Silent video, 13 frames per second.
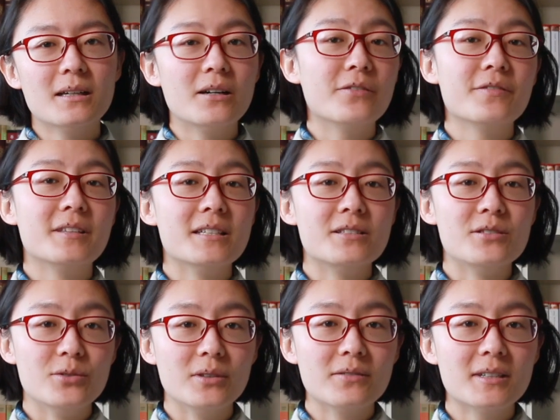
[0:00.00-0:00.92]
of this
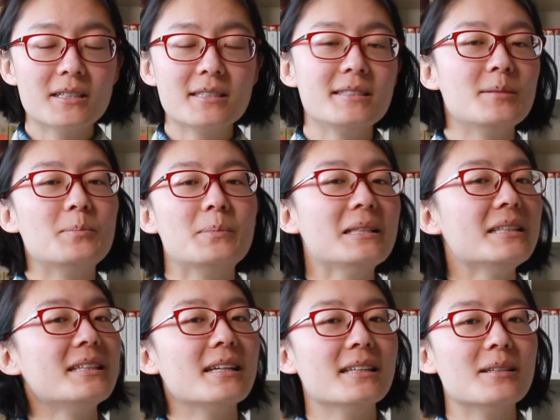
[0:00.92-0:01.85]
universe
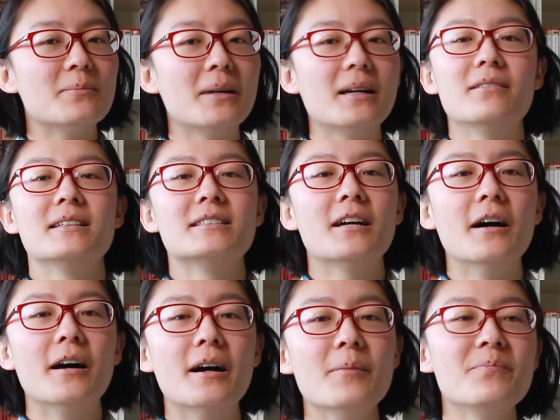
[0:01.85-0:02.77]
immediately marries
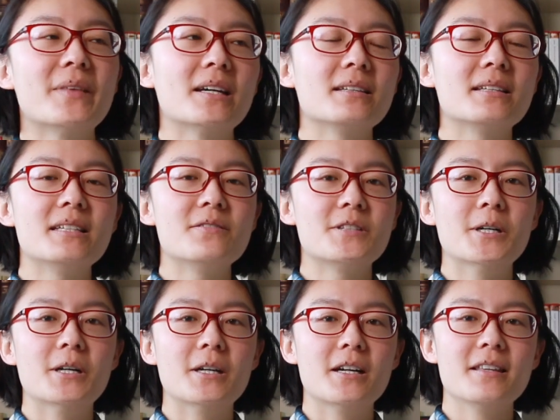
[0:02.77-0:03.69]
her and gives
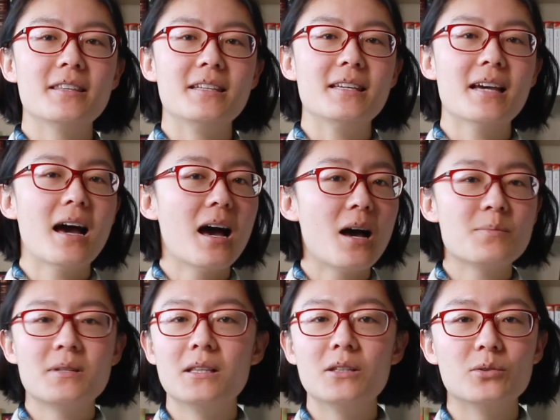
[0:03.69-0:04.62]
her the
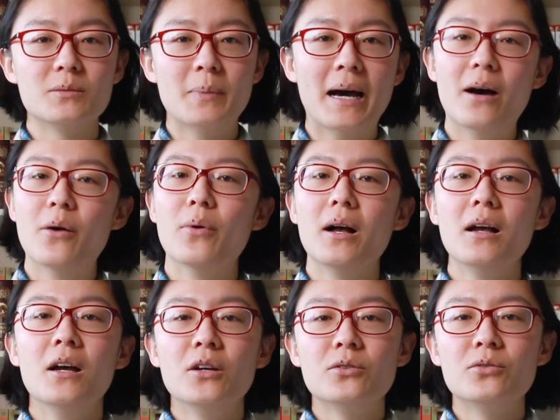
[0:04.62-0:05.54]
absolute power
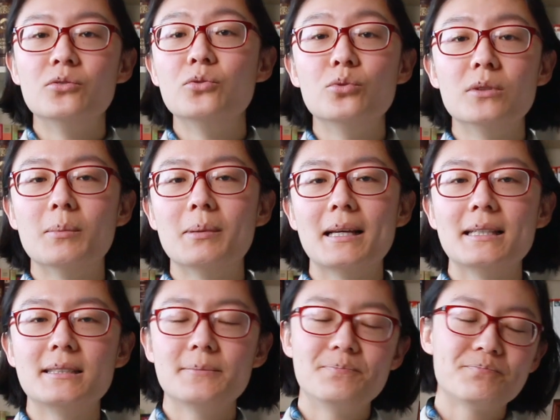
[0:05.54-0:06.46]
to rule the
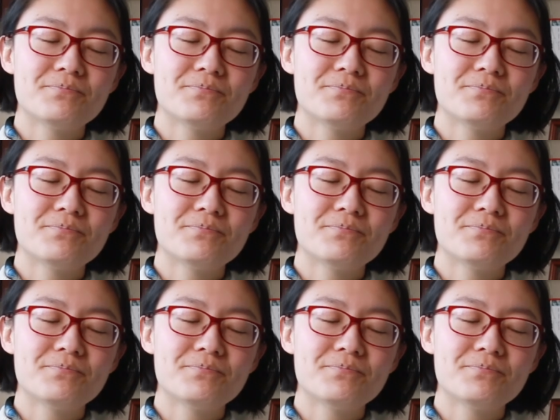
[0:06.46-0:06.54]
place.